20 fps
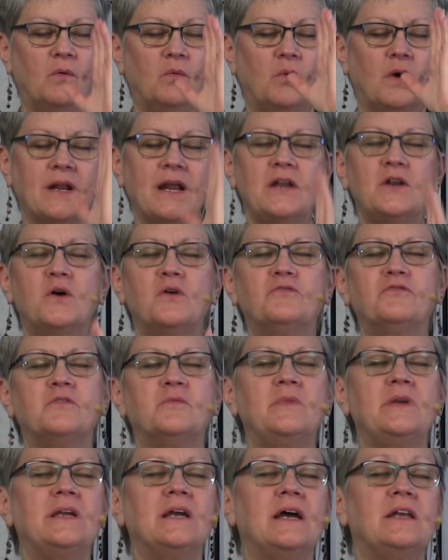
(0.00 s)
What I know for
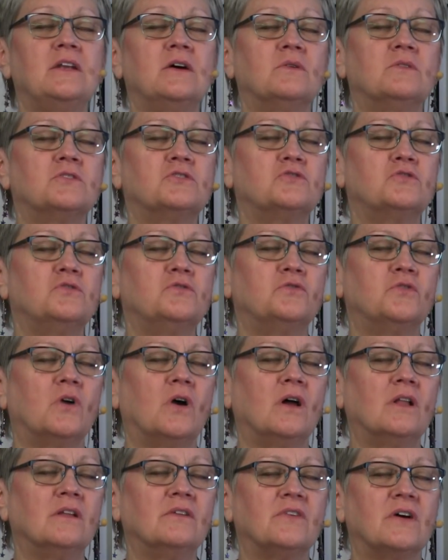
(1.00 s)
me, I know is true for
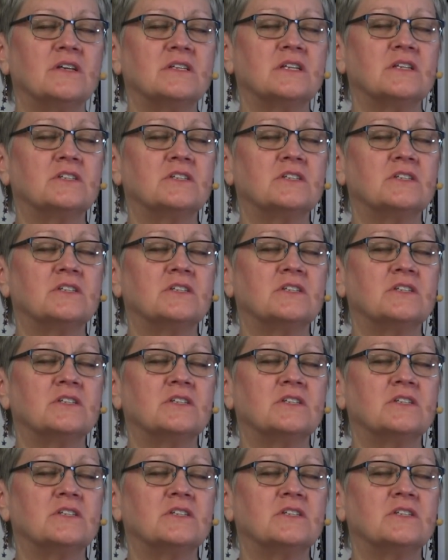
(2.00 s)
all of us.